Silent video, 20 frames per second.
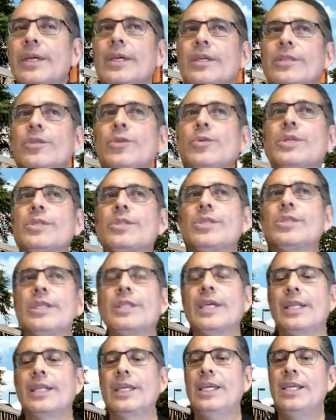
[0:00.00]
you can see
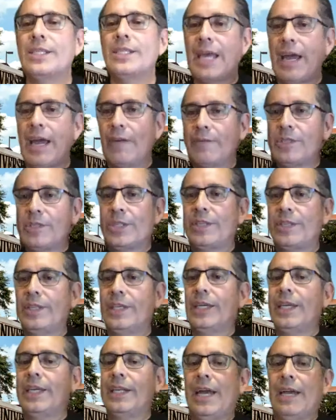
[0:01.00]
that he's obviously
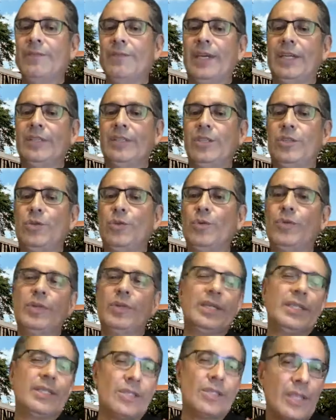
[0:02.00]
thinking, I've got to do
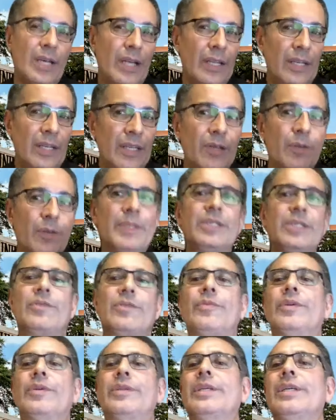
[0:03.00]
things a little bit
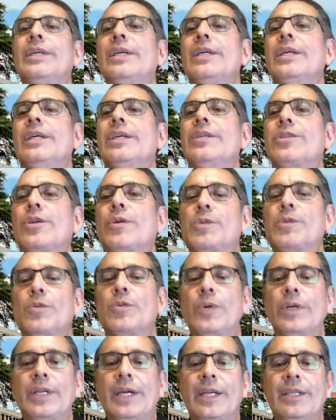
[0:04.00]
different in terms of
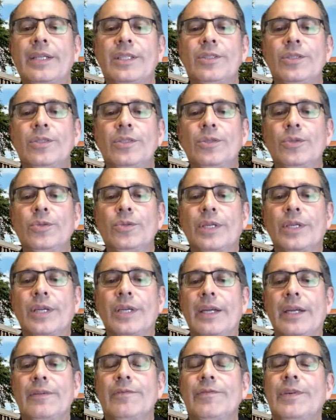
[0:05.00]
what I need to do to
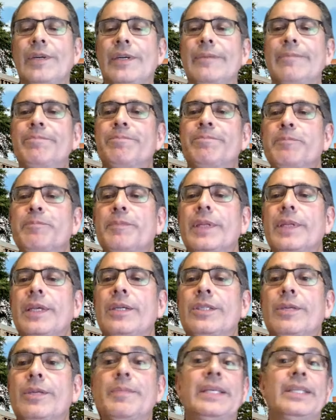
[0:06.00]
kind of um,
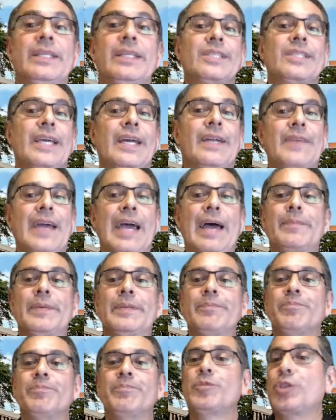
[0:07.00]
to make things kind of happen.
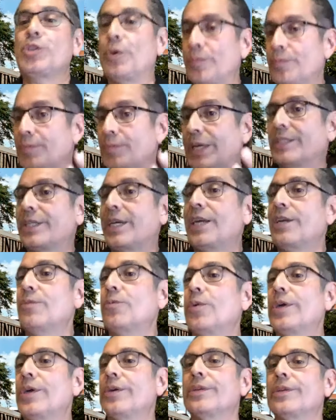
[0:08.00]
So that's kind of
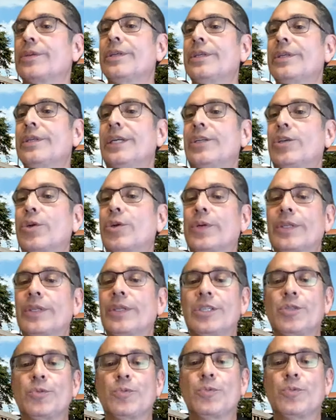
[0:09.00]
where it currently
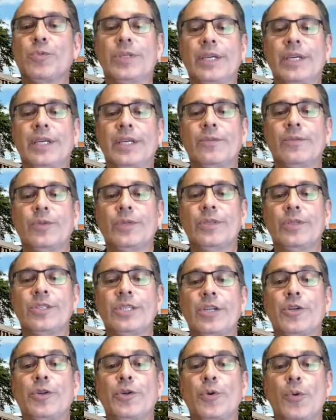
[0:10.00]
is with, uh,
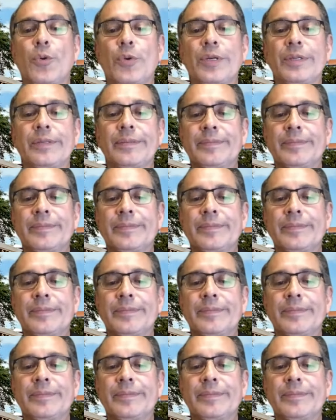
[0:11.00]
Senator Cornyn.